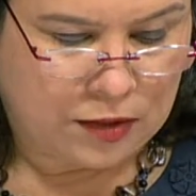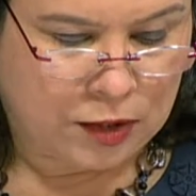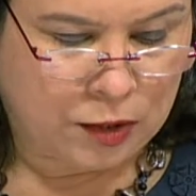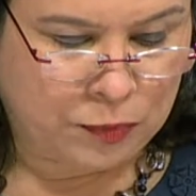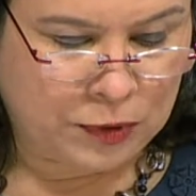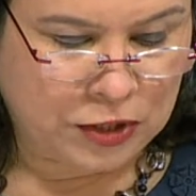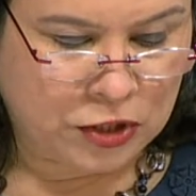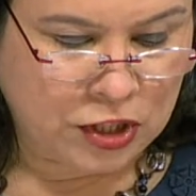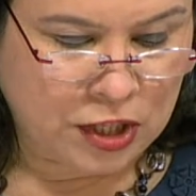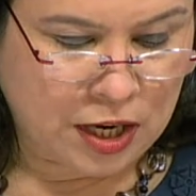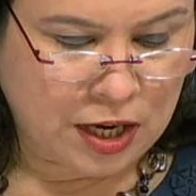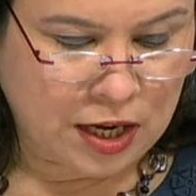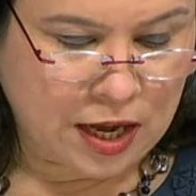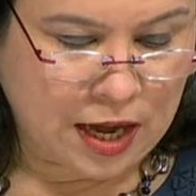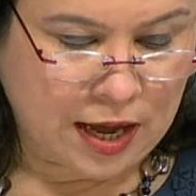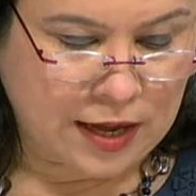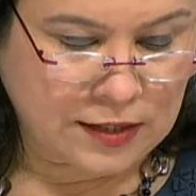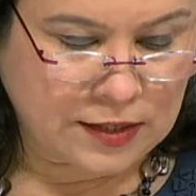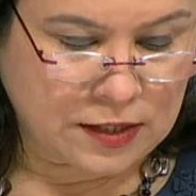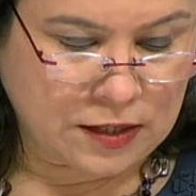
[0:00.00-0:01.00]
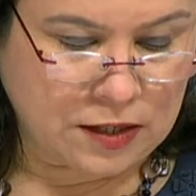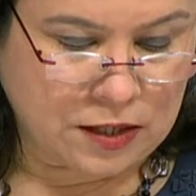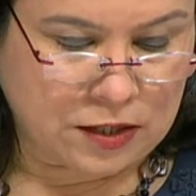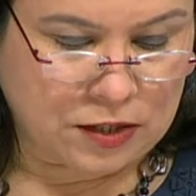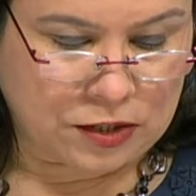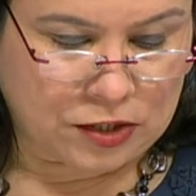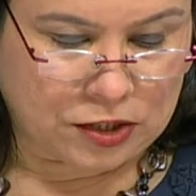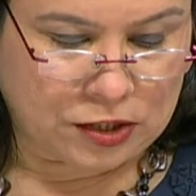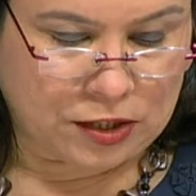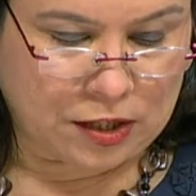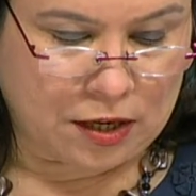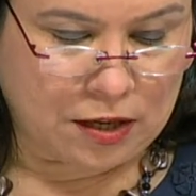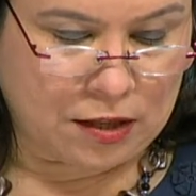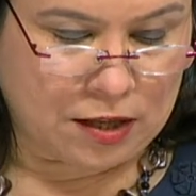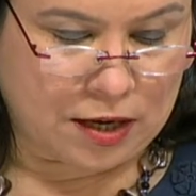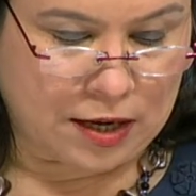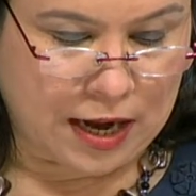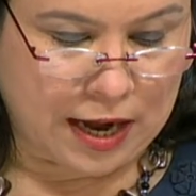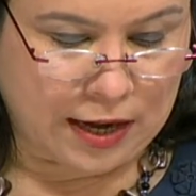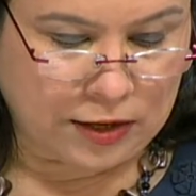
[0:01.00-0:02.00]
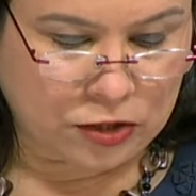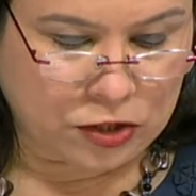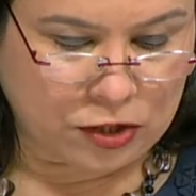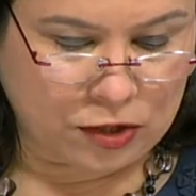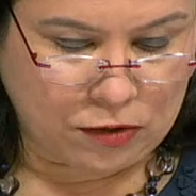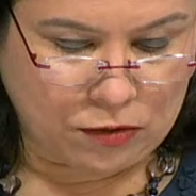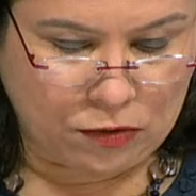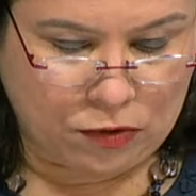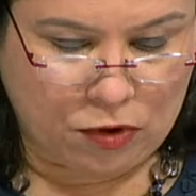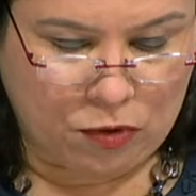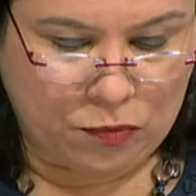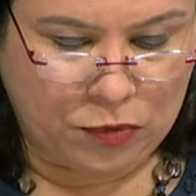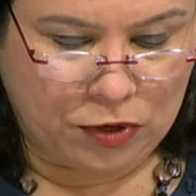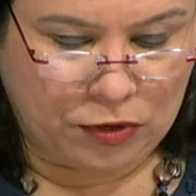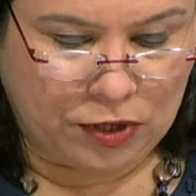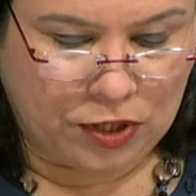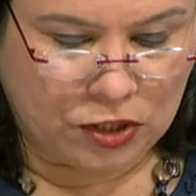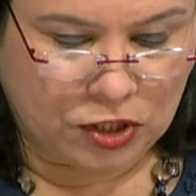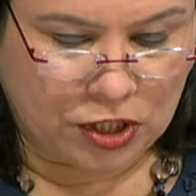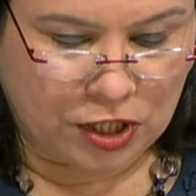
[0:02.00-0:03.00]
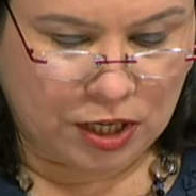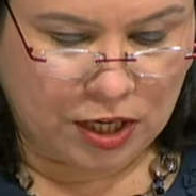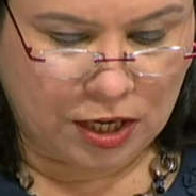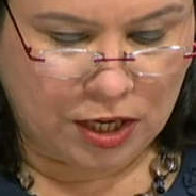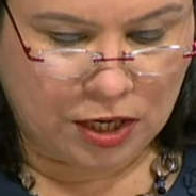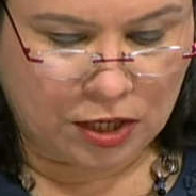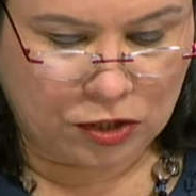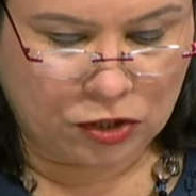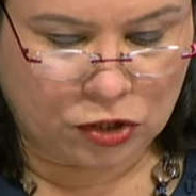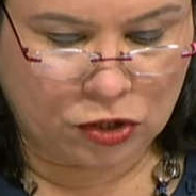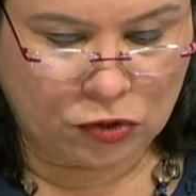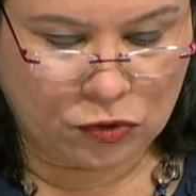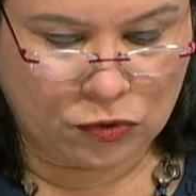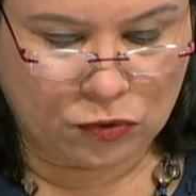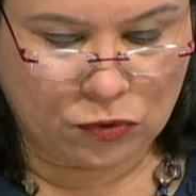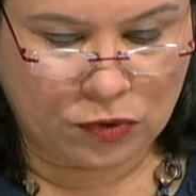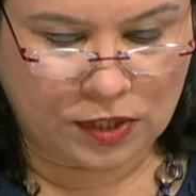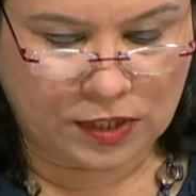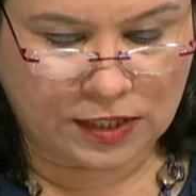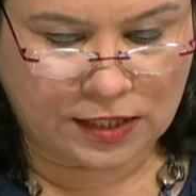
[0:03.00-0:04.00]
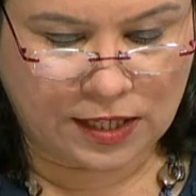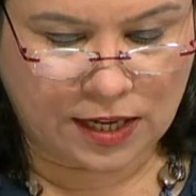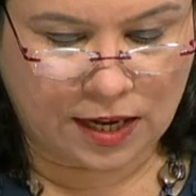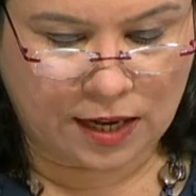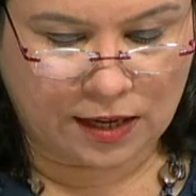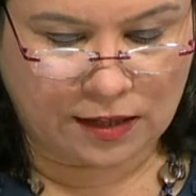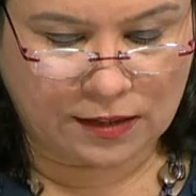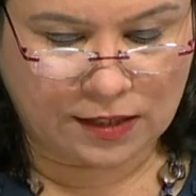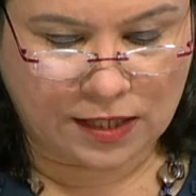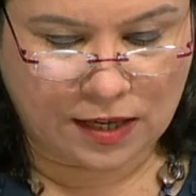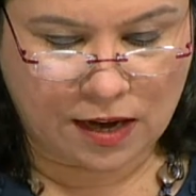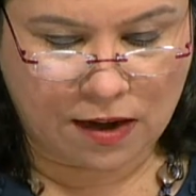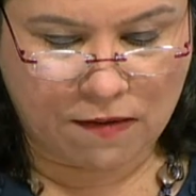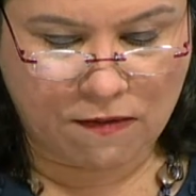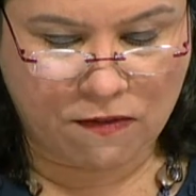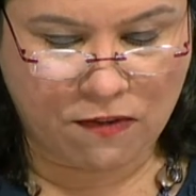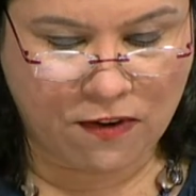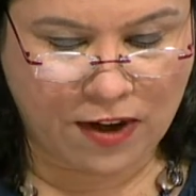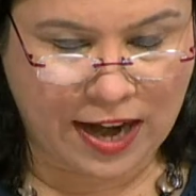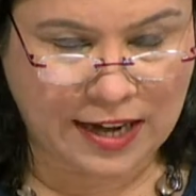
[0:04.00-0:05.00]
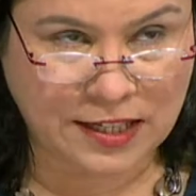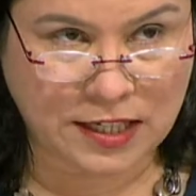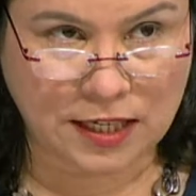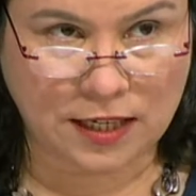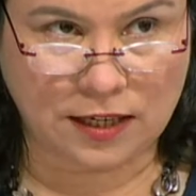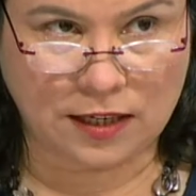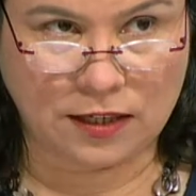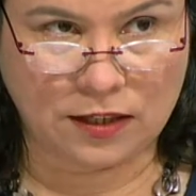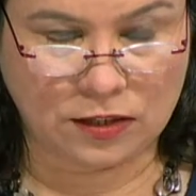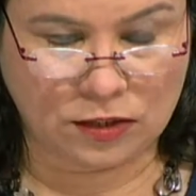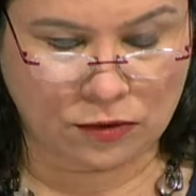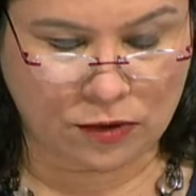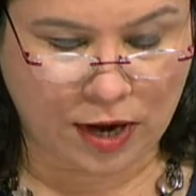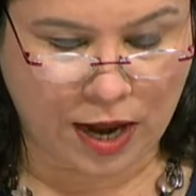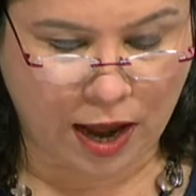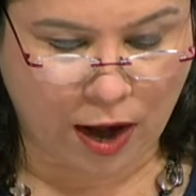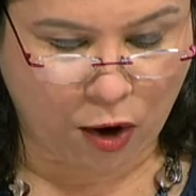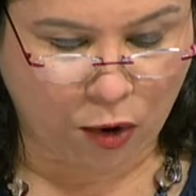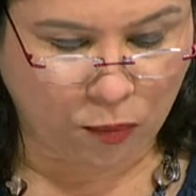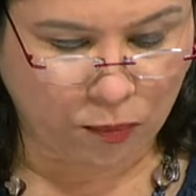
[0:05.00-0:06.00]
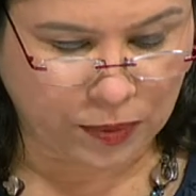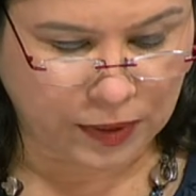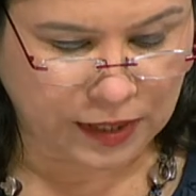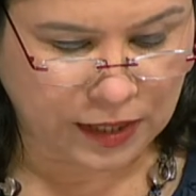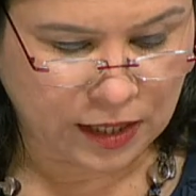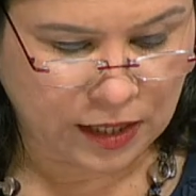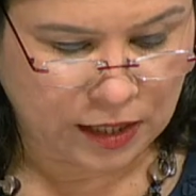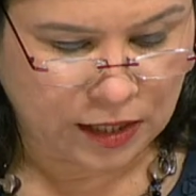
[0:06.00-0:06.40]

The PGA has urged the international community to stand ready to help.